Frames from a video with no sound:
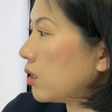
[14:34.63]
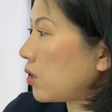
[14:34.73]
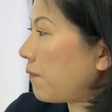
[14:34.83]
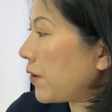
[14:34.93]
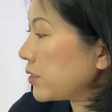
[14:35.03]

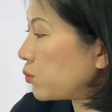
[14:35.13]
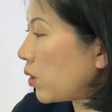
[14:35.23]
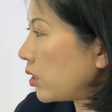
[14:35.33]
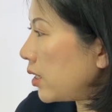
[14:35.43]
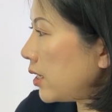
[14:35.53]
The first
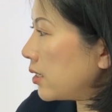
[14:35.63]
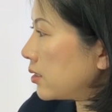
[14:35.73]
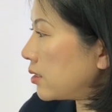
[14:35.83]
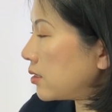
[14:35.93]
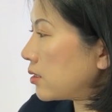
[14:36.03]
one
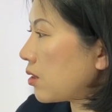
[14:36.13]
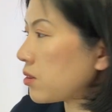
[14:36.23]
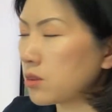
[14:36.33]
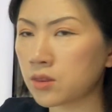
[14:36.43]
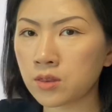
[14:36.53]
is
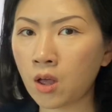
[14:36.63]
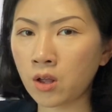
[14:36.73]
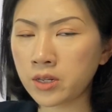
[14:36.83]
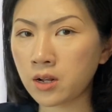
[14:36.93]
the